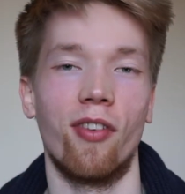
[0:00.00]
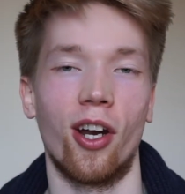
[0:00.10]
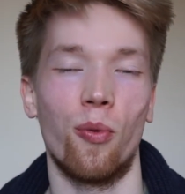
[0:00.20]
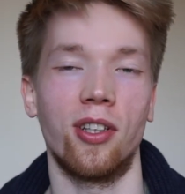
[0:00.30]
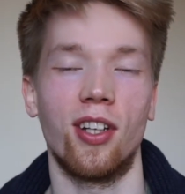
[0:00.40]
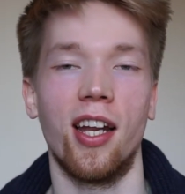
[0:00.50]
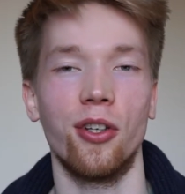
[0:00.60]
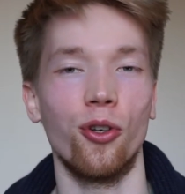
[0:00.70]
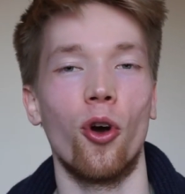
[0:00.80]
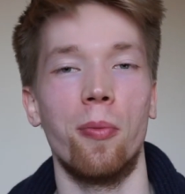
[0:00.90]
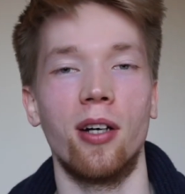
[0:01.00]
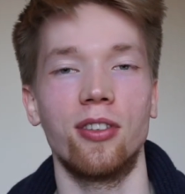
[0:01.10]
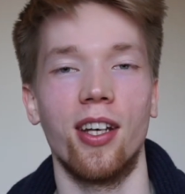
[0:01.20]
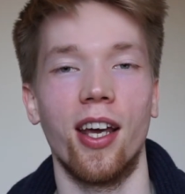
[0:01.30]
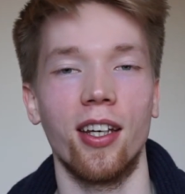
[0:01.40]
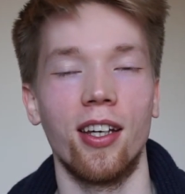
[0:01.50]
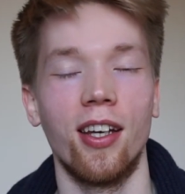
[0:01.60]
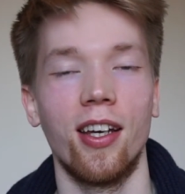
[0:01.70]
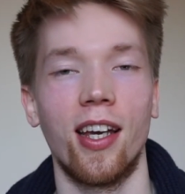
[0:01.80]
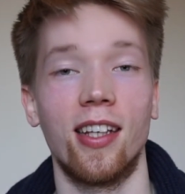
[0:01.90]
that I want to let you know about today
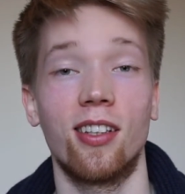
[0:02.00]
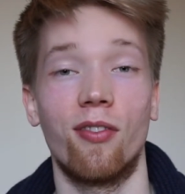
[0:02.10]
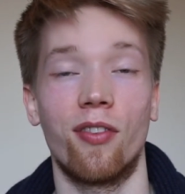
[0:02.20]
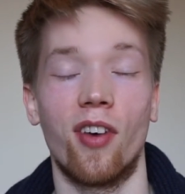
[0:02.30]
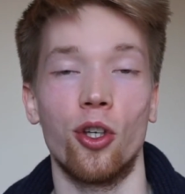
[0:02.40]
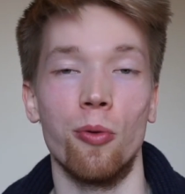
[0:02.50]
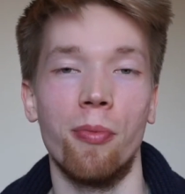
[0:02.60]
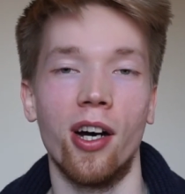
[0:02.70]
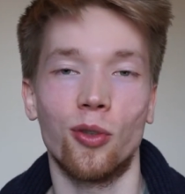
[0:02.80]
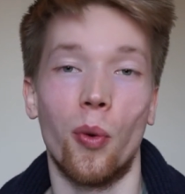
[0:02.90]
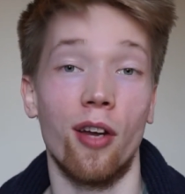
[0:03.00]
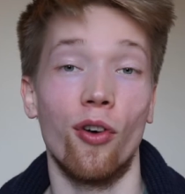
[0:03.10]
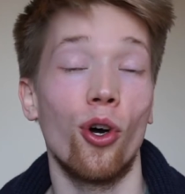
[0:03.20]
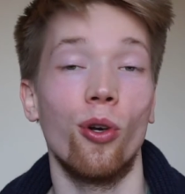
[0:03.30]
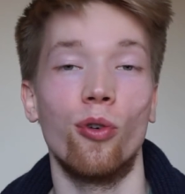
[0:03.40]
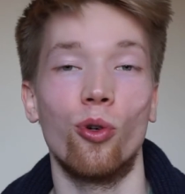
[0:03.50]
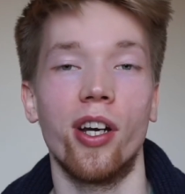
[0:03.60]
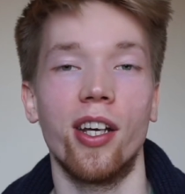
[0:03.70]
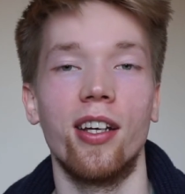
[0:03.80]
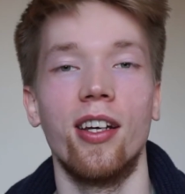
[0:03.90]
is something that you might well have heard of
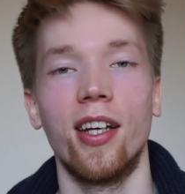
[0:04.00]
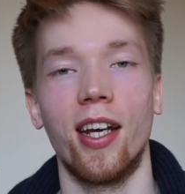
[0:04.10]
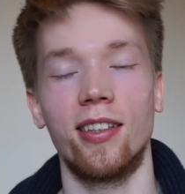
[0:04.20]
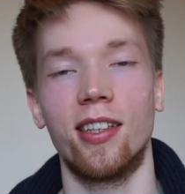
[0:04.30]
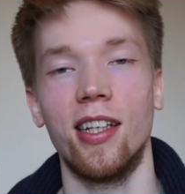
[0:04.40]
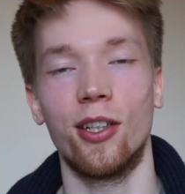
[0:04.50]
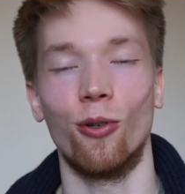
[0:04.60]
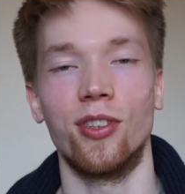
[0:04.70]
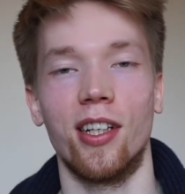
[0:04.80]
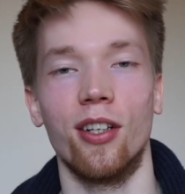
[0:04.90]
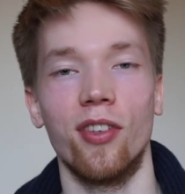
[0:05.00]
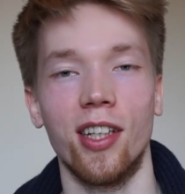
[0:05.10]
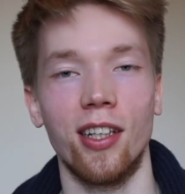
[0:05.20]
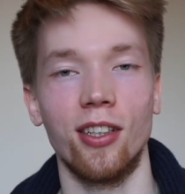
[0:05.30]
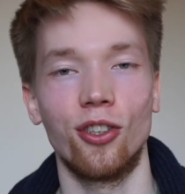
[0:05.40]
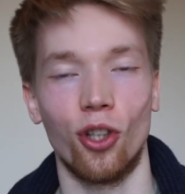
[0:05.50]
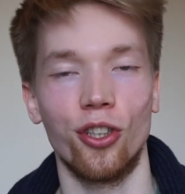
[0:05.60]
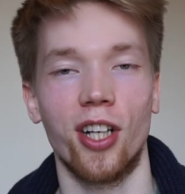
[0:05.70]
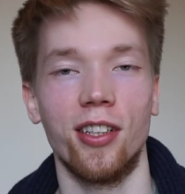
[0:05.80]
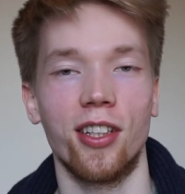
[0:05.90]
already. It's Ecosia, the
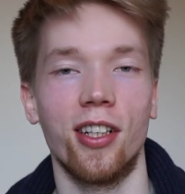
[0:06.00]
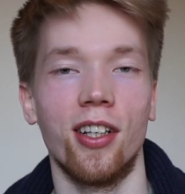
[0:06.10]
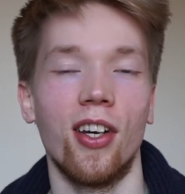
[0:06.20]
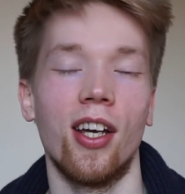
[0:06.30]
search engine.